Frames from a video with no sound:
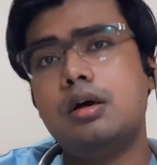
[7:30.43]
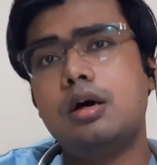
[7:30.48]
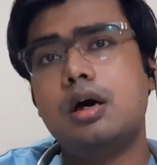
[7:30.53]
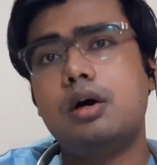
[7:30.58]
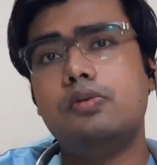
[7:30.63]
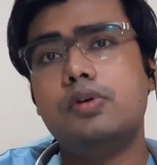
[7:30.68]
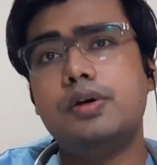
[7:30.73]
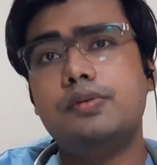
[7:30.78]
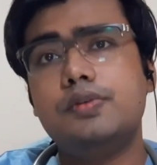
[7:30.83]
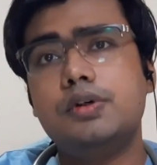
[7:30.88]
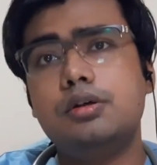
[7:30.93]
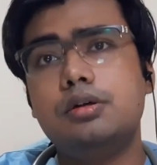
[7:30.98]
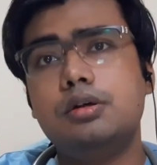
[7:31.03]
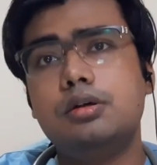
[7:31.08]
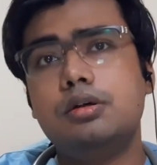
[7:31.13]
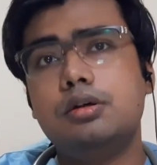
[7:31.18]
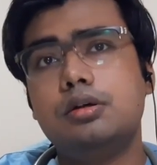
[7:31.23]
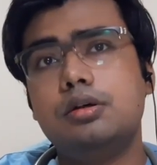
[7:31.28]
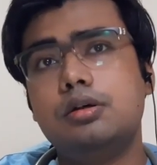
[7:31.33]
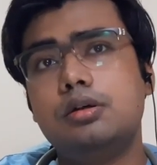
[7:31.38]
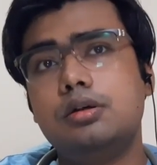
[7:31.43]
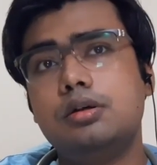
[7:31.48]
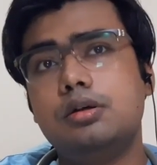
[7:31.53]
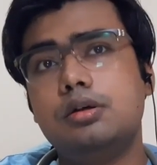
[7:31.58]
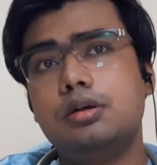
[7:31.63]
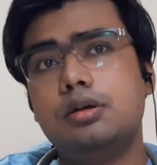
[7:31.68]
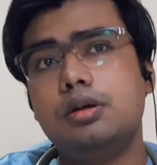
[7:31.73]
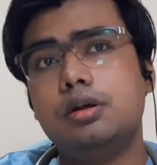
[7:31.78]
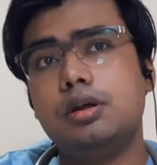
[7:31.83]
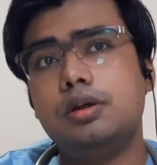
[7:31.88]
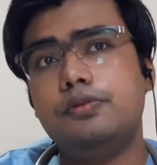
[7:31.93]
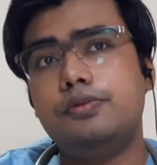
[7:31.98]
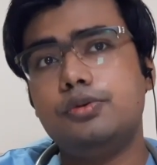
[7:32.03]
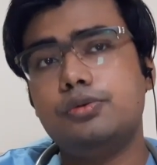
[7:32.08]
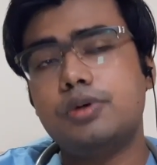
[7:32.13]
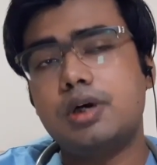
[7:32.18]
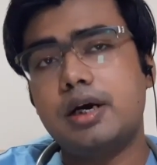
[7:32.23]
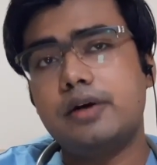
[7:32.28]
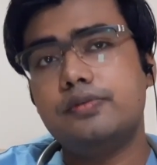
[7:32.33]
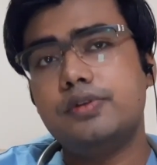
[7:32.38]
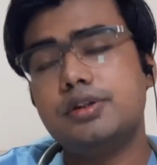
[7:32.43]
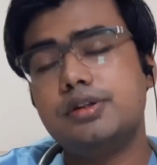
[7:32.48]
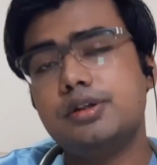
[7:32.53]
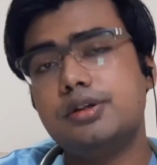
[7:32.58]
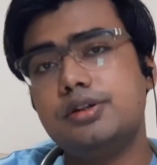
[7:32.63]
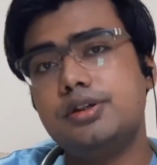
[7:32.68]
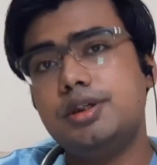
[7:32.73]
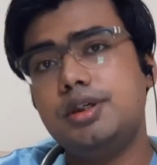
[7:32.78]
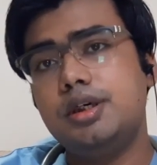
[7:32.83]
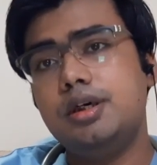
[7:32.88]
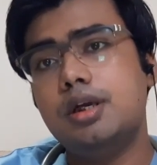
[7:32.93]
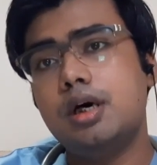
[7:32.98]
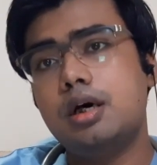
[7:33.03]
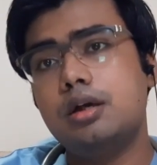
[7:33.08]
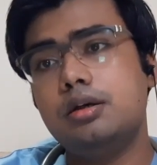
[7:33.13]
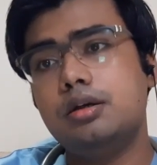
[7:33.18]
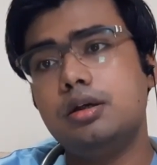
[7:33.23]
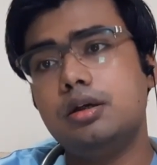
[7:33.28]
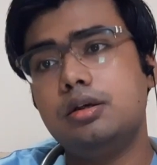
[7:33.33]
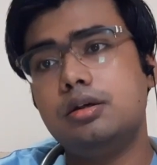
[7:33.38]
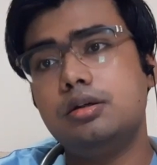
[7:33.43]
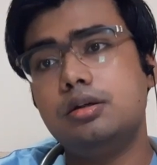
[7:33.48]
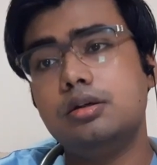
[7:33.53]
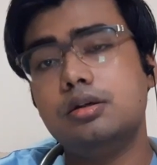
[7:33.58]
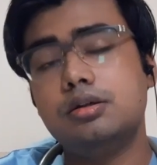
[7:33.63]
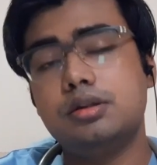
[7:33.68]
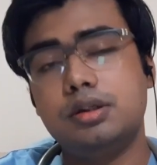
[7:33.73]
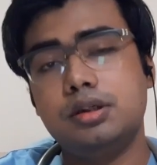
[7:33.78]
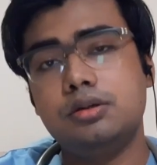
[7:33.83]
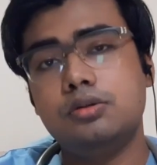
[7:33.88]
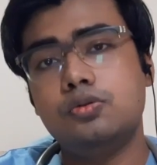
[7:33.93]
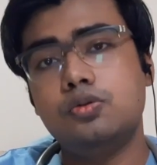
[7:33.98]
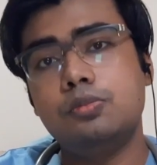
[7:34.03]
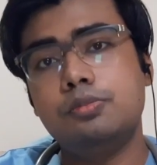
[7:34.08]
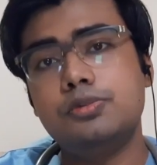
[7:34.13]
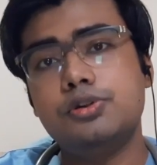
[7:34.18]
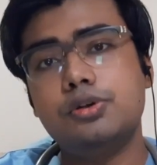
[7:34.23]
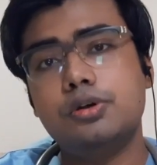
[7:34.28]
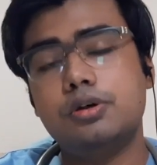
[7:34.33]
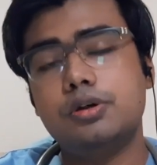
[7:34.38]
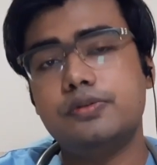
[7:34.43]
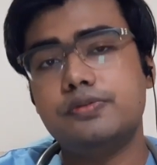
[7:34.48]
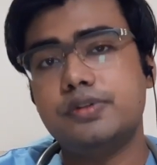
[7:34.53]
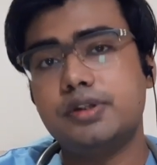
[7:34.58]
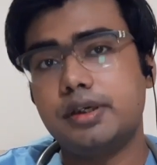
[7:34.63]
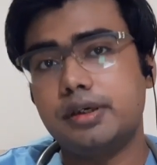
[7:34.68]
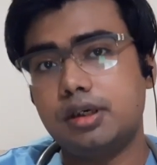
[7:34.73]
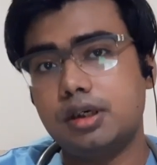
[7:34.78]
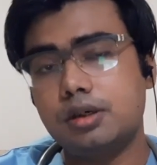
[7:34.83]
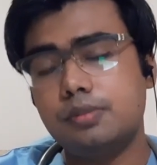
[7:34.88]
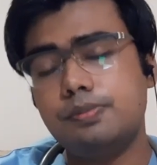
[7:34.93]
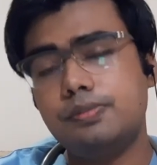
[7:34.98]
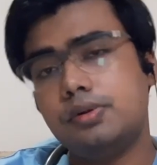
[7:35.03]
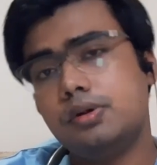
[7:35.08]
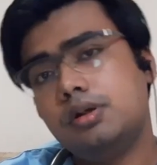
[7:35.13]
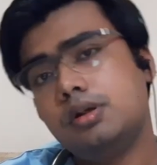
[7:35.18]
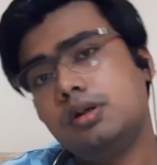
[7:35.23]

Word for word: However, if you have the surgery done in a nursing home sort of setup,